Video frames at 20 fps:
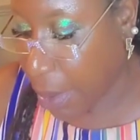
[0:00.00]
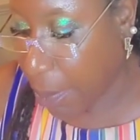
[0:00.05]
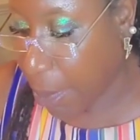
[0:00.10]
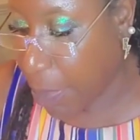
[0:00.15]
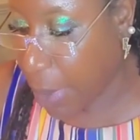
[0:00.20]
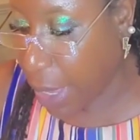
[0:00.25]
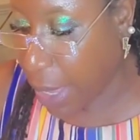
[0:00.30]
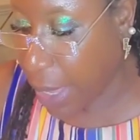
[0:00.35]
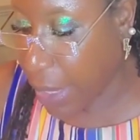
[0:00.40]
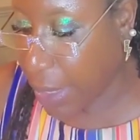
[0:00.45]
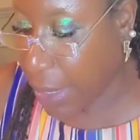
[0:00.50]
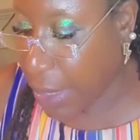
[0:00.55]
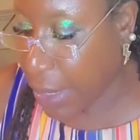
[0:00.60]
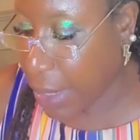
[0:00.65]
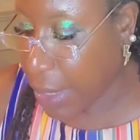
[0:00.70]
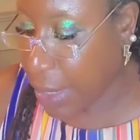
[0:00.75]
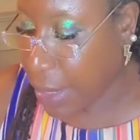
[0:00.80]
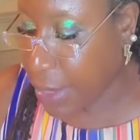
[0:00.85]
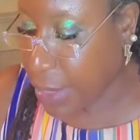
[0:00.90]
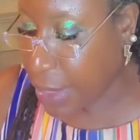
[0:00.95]
but
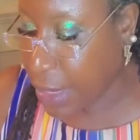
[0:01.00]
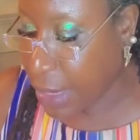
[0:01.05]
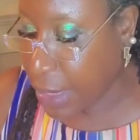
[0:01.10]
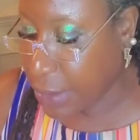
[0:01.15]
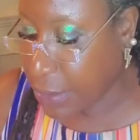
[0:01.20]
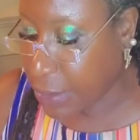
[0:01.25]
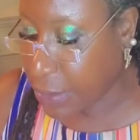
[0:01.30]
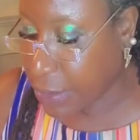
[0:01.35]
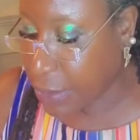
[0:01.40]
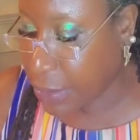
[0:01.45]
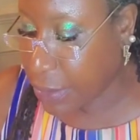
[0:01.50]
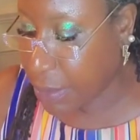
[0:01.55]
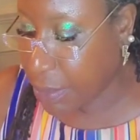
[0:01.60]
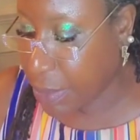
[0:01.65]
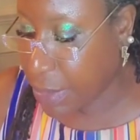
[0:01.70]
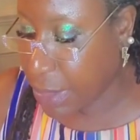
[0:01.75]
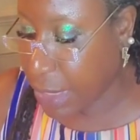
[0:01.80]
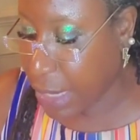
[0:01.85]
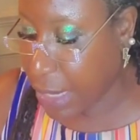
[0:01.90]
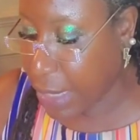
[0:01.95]
these are
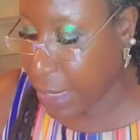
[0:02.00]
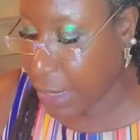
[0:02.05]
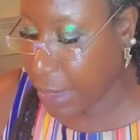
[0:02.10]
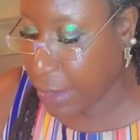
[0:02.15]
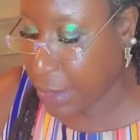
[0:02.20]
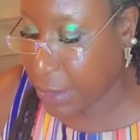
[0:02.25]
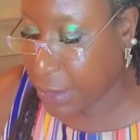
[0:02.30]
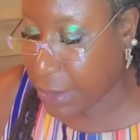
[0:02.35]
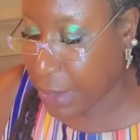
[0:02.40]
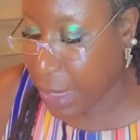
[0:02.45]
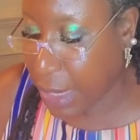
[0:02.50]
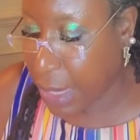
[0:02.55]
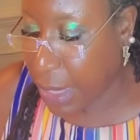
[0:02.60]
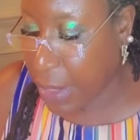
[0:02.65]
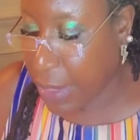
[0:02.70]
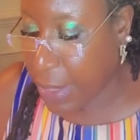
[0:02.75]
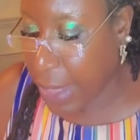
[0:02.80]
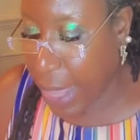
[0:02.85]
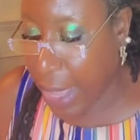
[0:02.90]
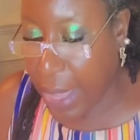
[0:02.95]
some things
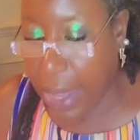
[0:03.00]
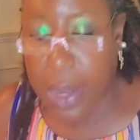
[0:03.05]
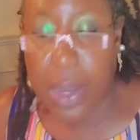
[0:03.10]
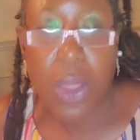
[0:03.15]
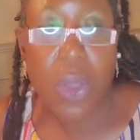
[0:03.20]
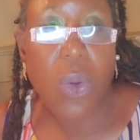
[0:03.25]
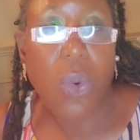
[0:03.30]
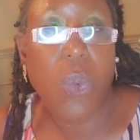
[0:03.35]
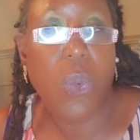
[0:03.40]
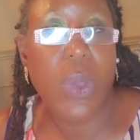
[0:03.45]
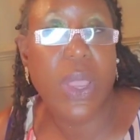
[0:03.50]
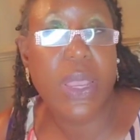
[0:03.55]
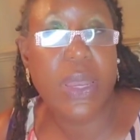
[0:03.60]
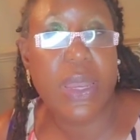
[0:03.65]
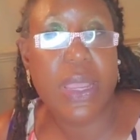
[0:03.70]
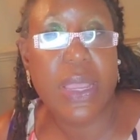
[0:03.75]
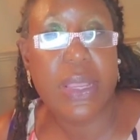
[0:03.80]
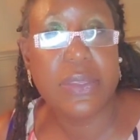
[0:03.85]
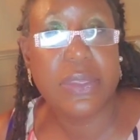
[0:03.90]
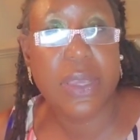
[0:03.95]
that we
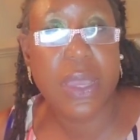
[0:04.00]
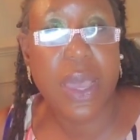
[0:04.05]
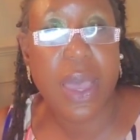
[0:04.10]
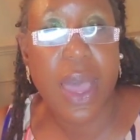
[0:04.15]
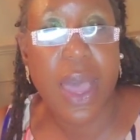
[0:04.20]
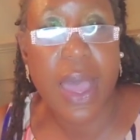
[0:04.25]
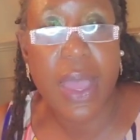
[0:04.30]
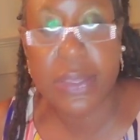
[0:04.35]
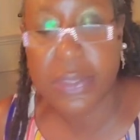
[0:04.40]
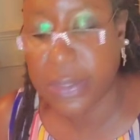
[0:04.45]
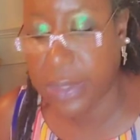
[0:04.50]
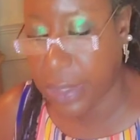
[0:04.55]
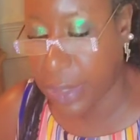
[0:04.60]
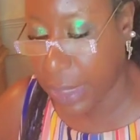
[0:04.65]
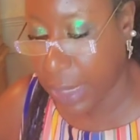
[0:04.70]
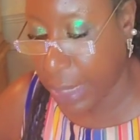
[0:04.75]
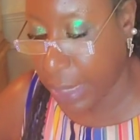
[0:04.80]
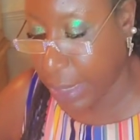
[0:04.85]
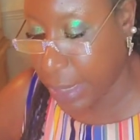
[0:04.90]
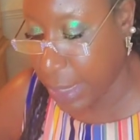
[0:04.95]
need to
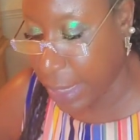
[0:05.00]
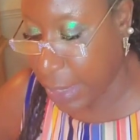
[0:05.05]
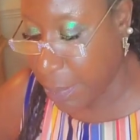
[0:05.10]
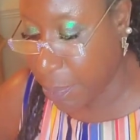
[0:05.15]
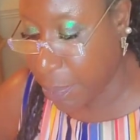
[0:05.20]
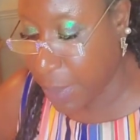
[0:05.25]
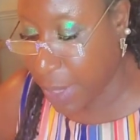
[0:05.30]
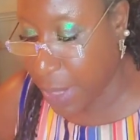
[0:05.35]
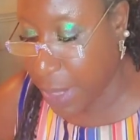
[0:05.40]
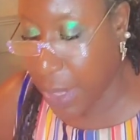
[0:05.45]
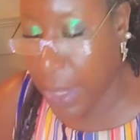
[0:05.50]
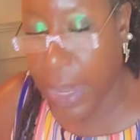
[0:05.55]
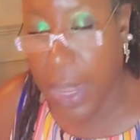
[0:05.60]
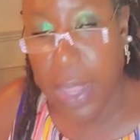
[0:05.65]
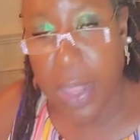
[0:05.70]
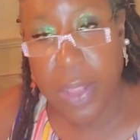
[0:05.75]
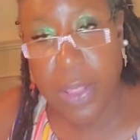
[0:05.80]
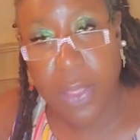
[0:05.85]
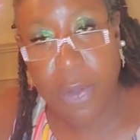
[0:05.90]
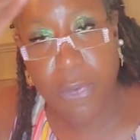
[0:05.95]
constantly keep in
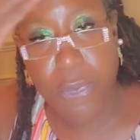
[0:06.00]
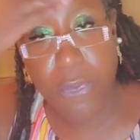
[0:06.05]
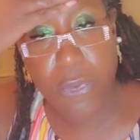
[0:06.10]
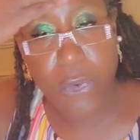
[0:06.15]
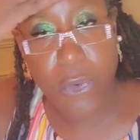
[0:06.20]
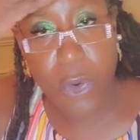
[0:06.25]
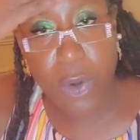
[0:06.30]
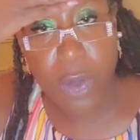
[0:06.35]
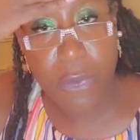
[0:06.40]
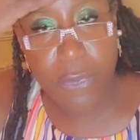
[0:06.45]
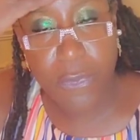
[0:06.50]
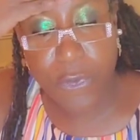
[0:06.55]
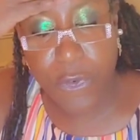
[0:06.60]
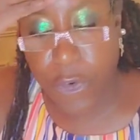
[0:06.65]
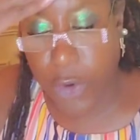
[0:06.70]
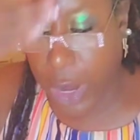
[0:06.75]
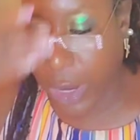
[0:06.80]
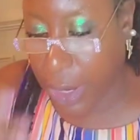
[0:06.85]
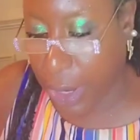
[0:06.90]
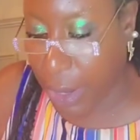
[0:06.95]
the
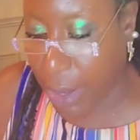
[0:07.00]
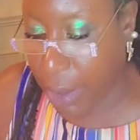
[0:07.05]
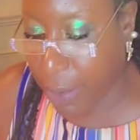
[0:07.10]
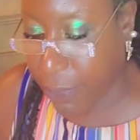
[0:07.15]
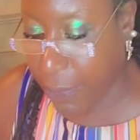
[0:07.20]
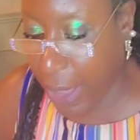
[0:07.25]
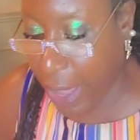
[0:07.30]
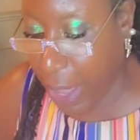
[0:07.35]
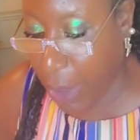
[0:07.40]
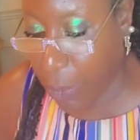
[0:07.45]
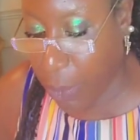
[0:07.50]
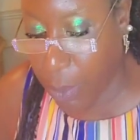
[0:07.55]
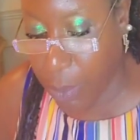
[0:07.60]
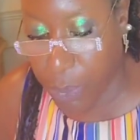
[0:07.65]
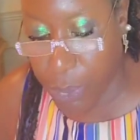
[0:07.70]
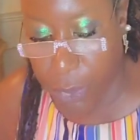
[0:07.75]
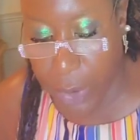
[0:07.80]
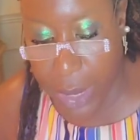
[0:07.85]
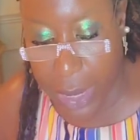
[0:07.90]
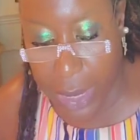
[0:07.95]
forefront of our
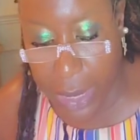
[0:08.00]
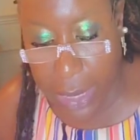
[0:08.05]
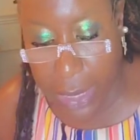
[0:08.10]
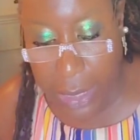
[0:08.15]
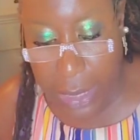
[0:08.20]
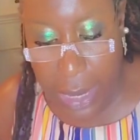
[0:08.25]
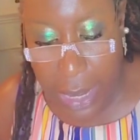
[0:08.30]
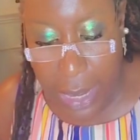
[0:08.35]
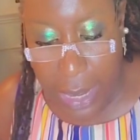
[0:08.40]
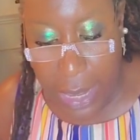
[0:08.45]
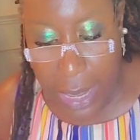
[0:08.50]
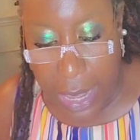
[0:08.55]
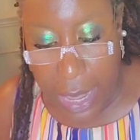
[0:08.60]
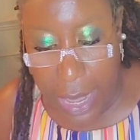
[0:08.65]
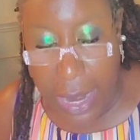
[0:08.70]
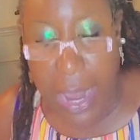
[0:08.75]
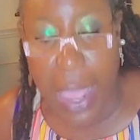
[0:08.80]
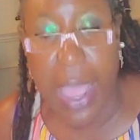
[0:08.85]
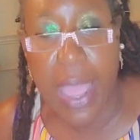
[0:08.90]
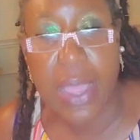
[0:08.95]
brain.
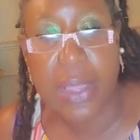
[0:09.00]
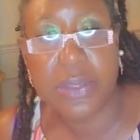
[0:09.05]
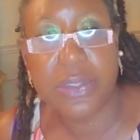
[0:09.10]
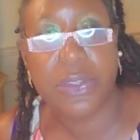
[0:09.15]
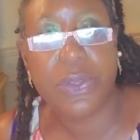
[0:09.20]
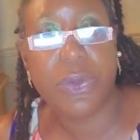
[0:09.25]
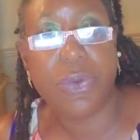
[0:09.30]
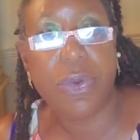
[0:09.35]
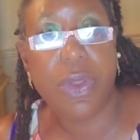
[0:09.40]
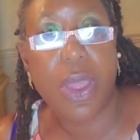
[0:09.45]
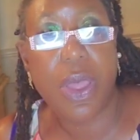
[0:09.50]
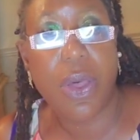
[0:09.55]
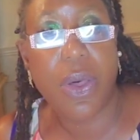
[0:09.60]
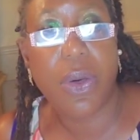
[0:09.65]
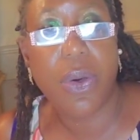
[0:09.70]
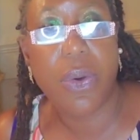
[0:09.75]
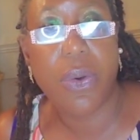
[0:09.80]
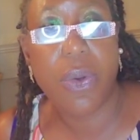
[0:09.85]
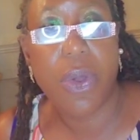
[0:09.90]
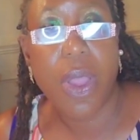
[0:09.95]
And as you
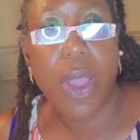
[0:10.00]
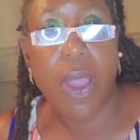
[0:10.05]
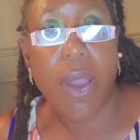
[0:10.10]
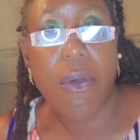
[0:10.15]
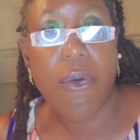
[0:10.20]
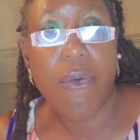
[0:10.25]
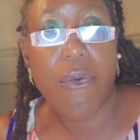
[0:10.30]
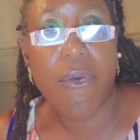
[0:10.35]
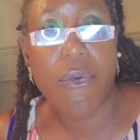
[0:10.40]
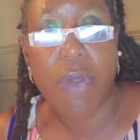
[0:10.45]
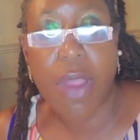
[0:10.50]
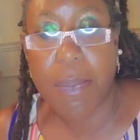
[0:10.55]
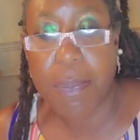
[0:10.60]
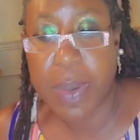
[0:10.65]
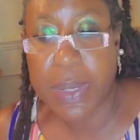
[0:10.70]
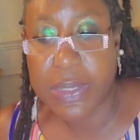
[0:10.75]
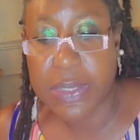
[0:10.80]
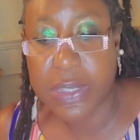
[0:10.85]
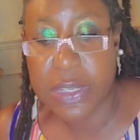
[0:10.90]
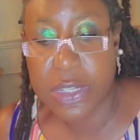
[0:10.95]
know,
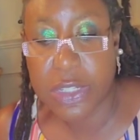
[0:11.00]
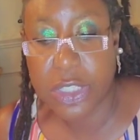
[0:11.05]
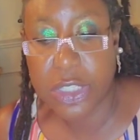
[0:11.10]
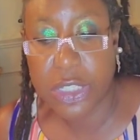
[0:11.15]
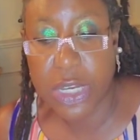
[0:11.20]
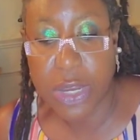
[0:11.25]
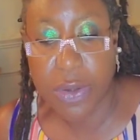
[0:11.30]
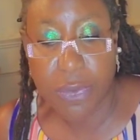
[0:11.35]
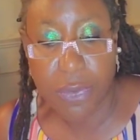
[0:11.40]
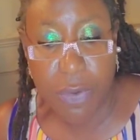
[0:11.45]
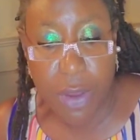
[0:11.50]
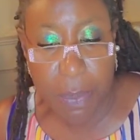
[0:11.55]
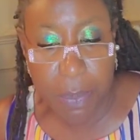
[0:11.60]
repetition